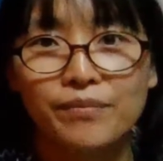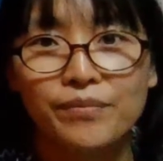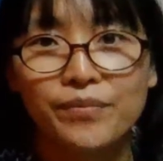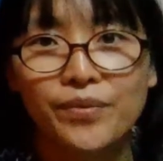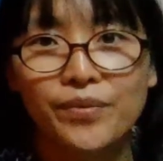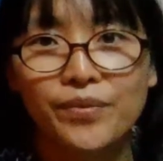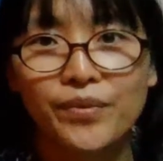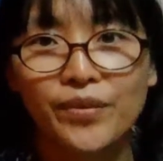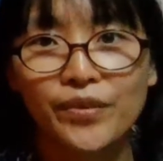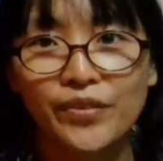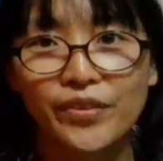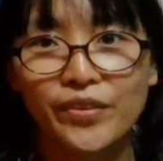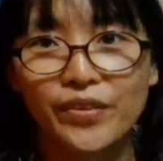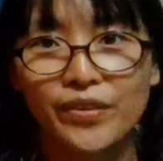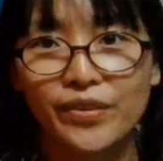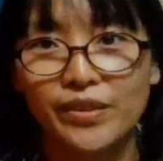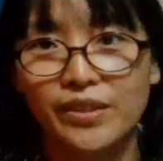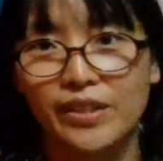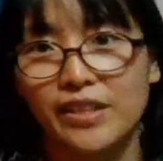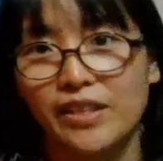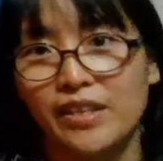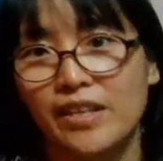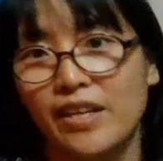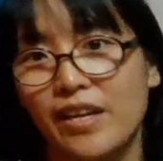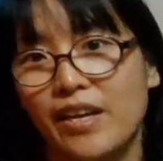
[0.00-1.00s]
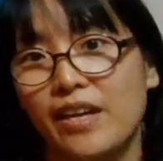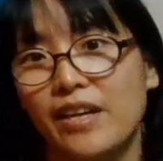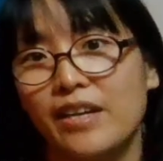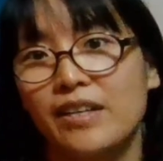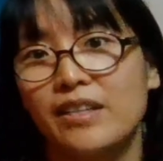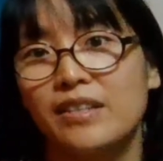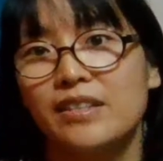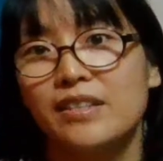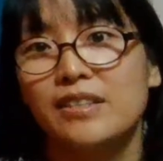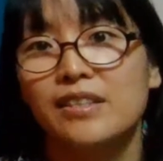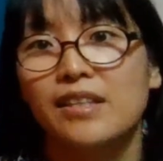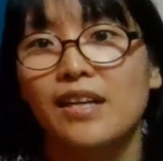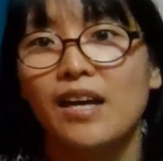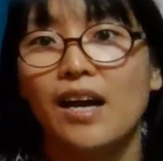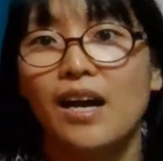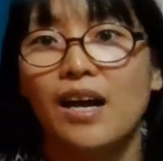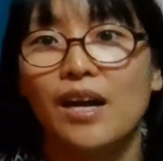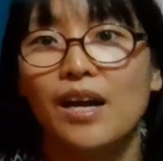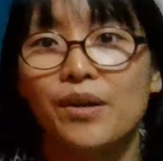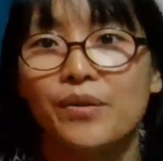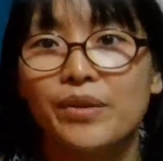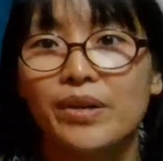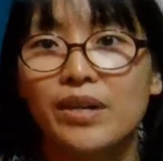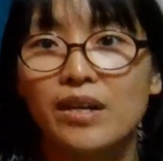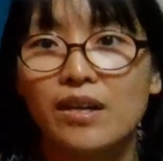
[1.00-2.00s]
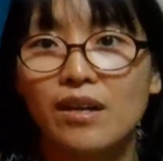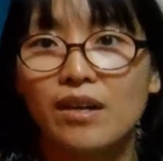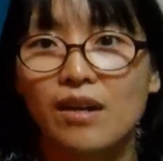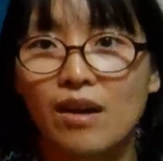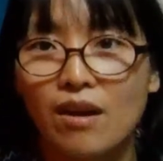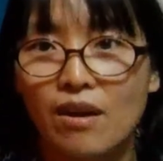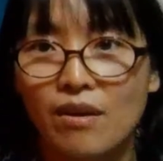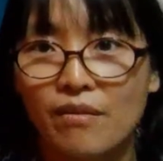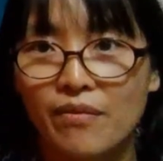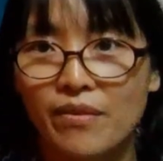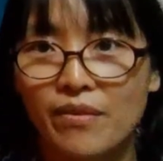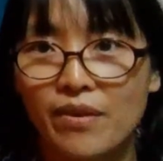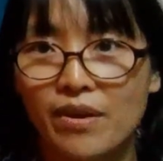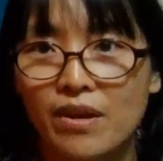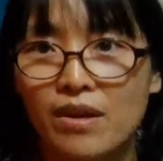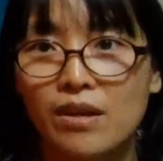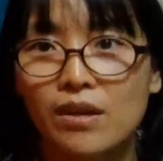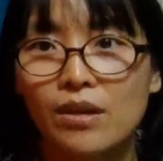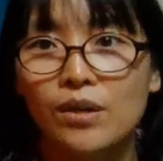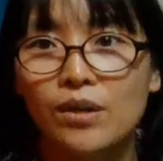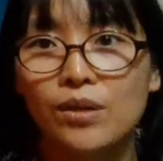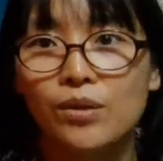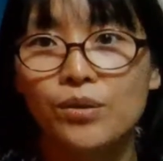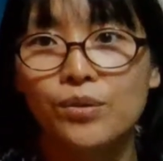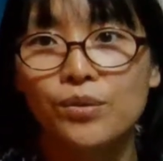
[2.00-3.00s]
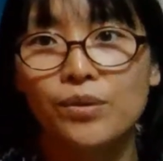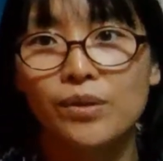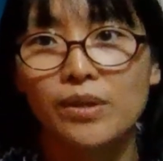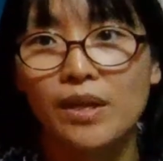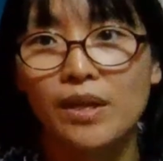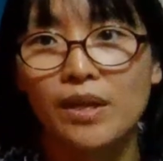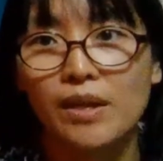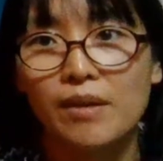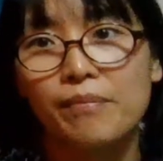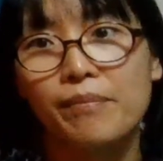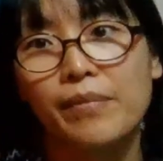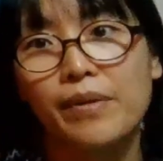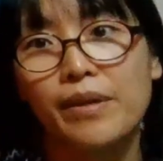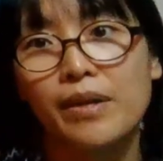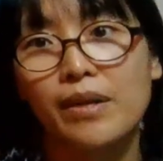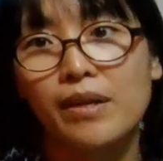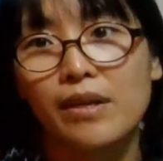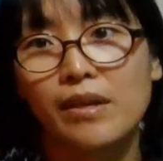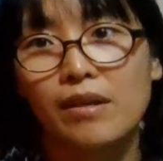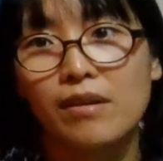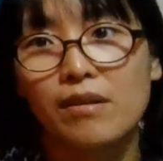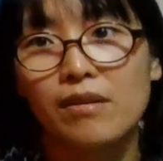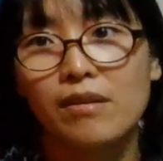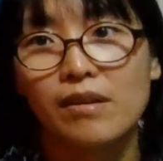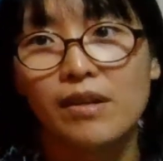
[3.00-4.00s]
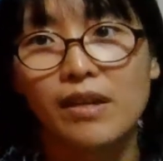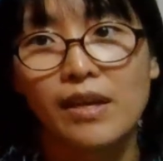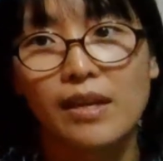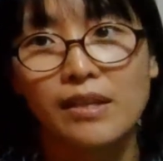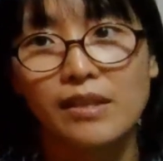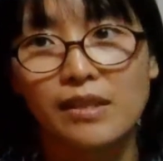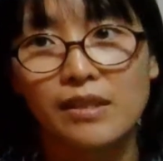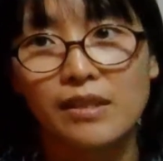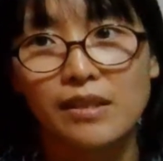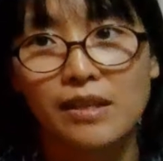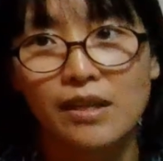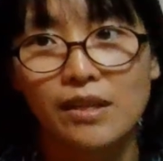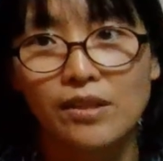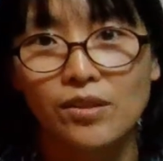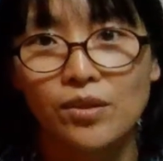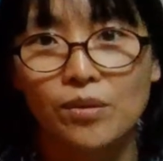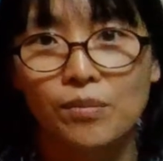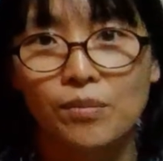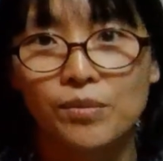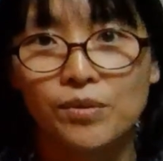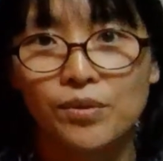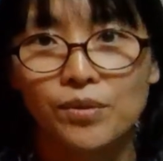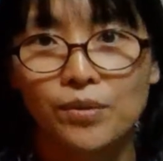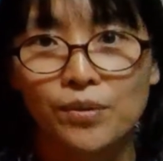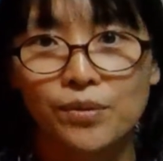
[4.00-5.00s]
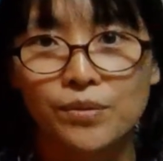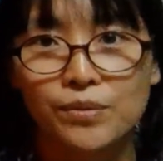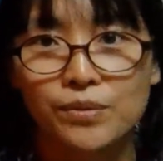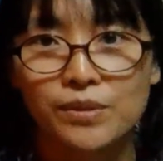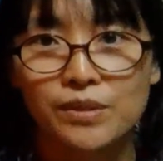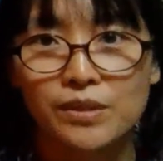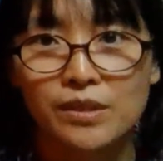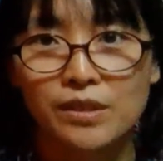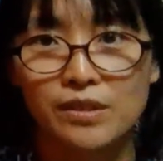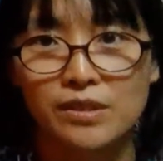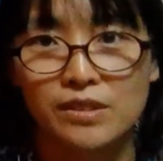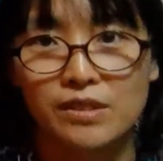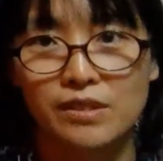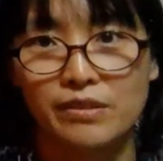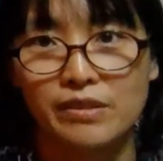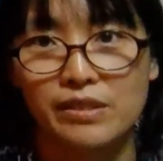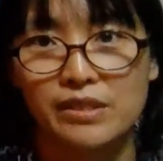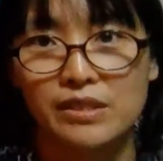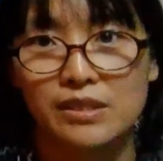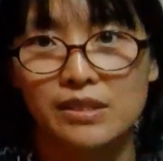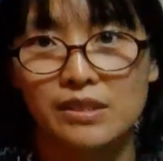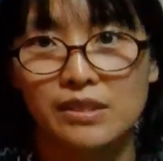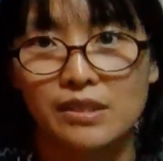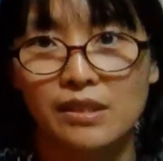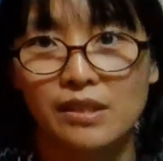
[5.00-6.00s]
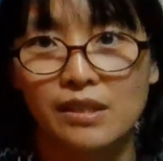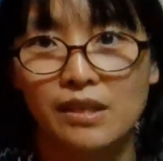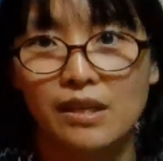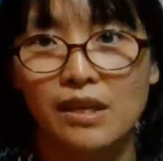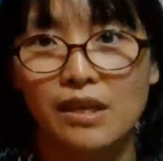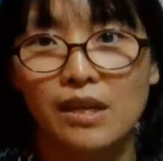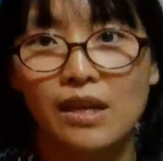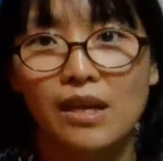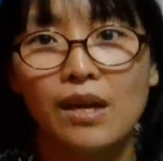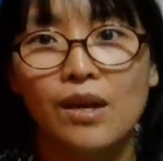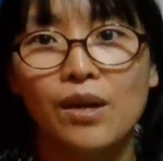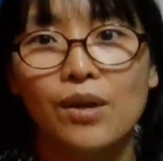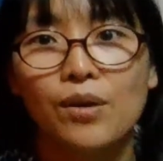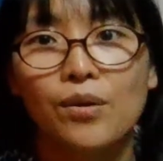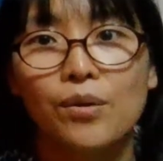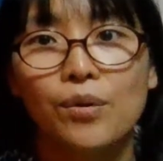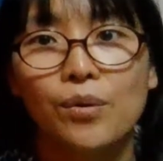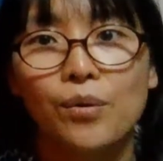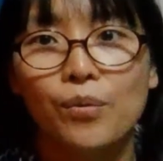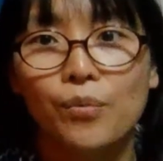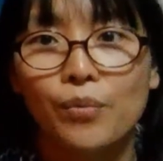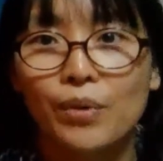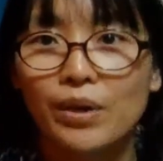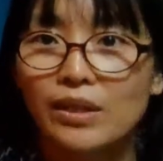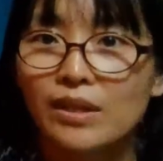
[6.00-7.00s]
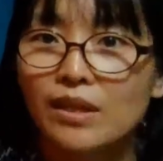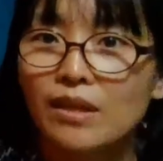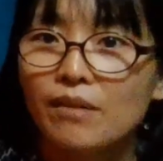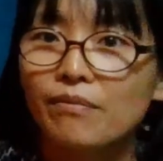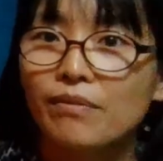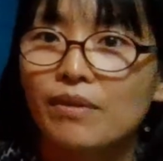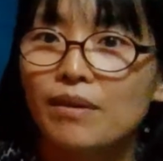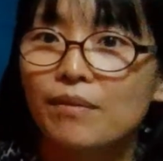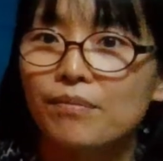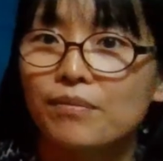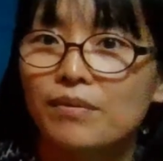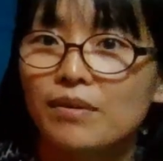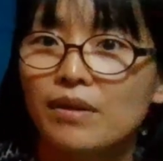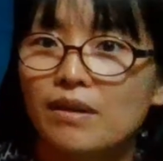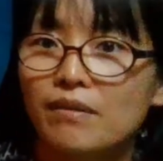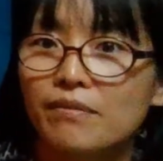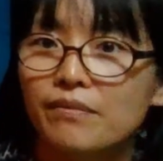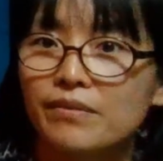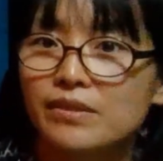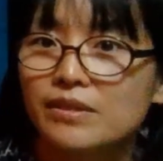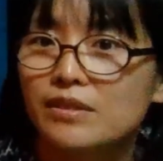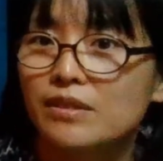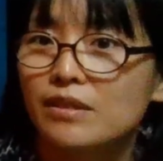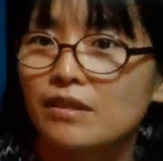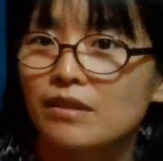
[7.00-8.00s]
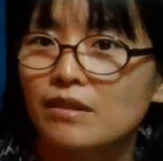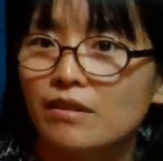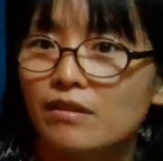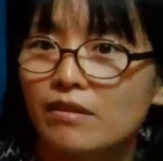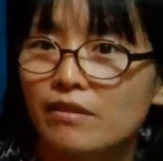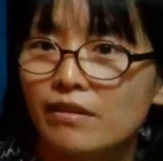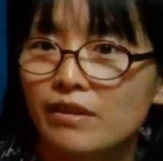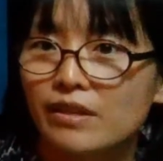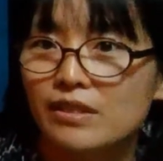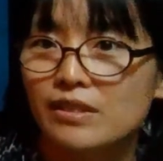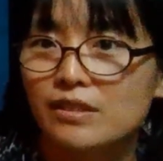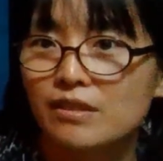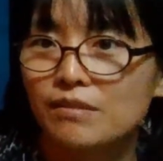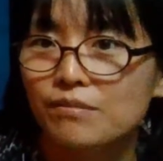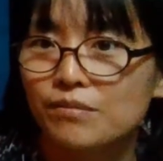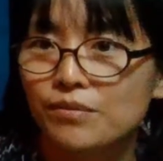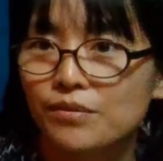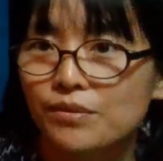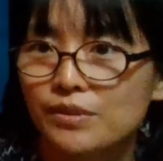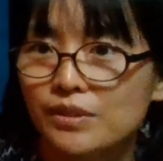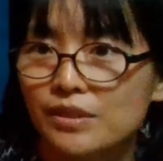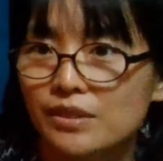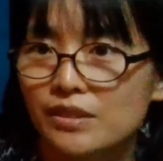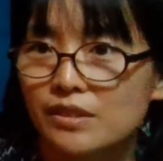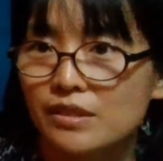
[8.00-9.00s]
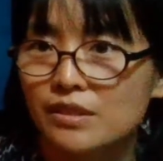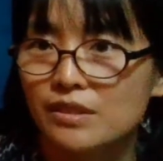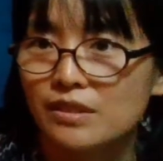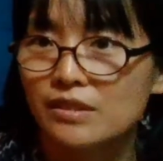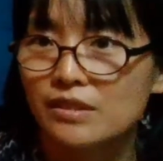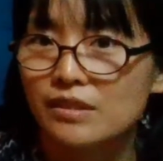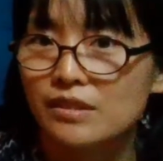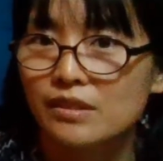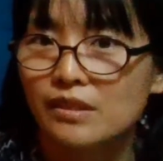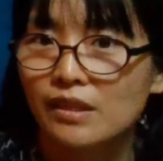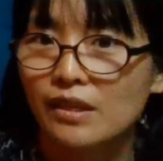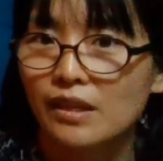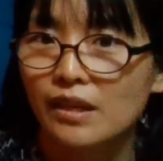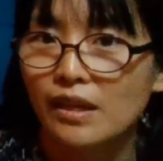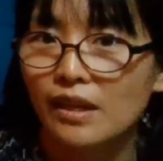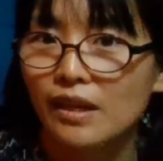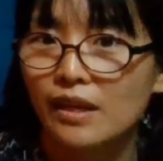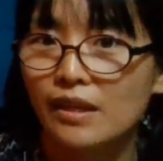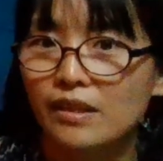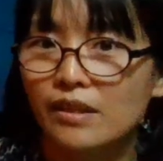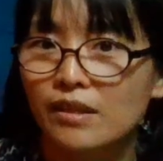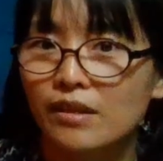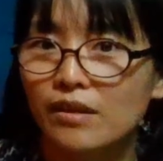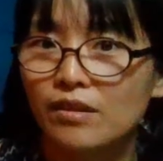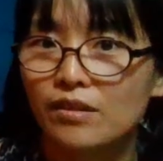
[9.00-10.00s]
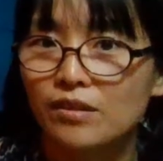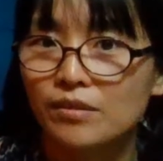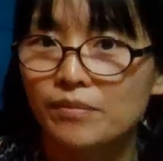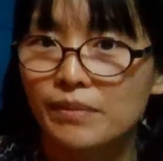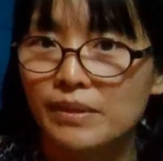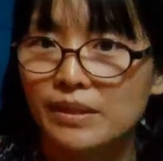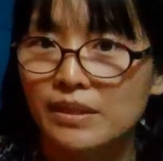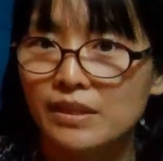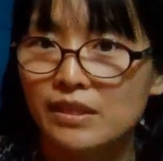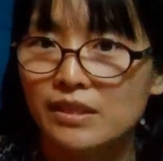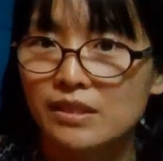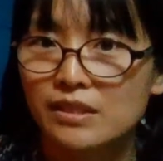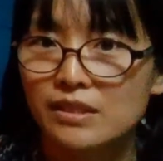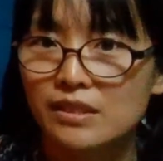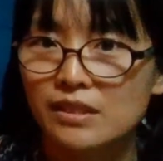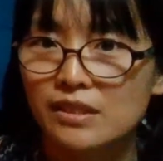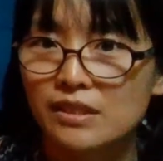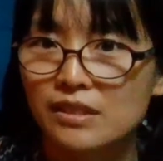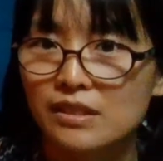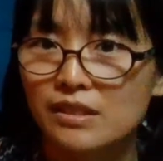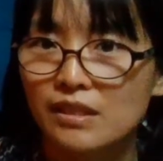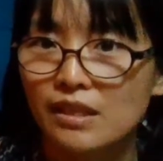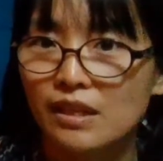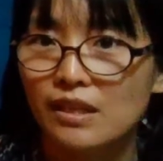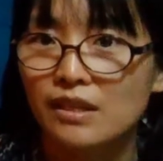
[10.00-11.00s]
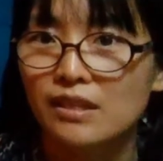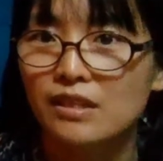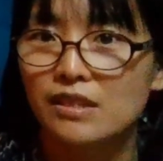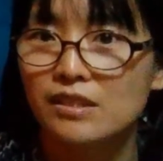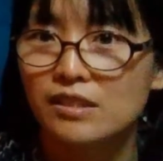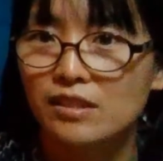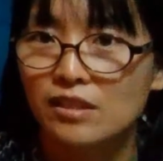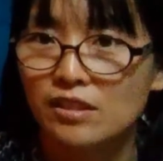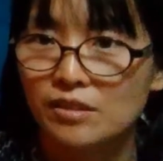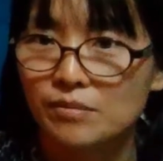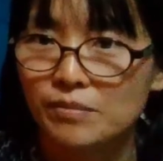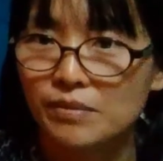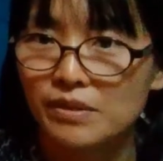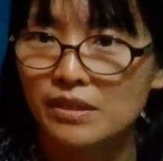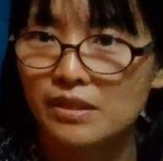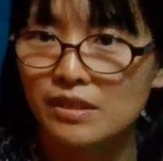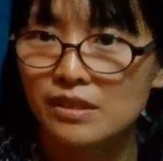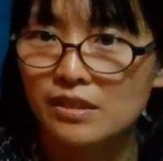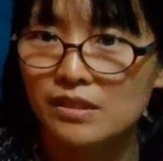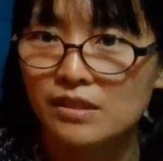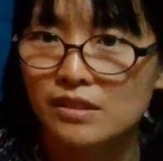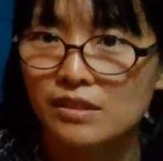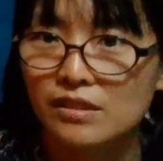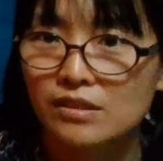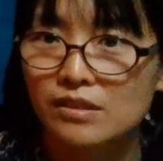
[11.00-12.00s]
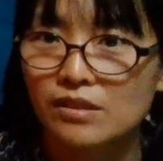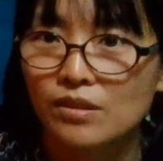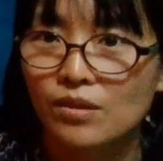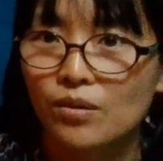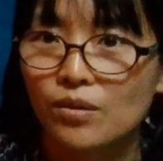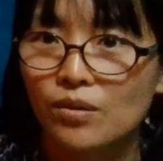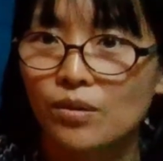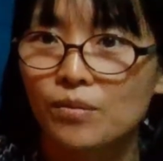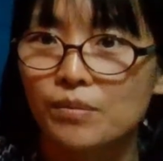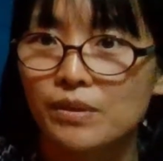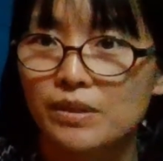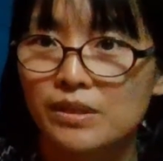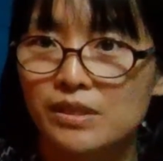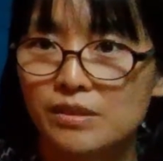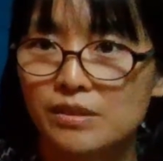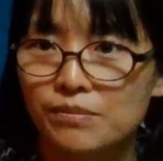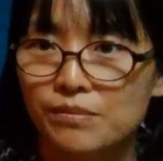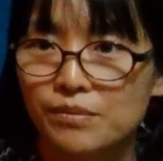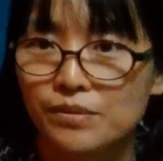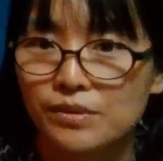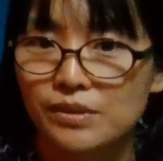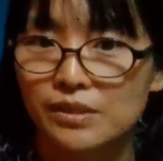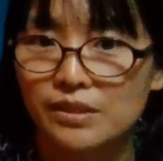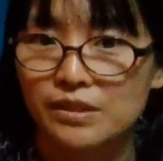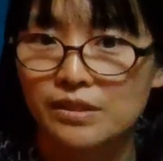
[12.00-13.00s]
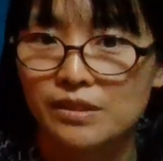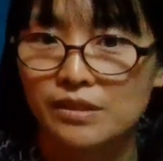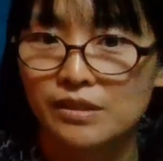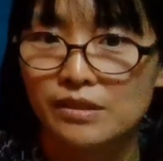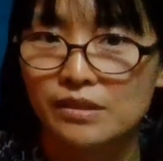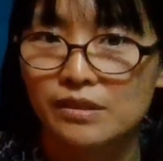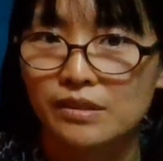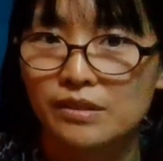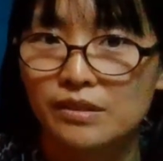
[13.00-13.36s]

For the details, I will cover who can be a candidate of those surgeries, what are popular vision correction procedures, and the advantages and disadvantages of each procedure.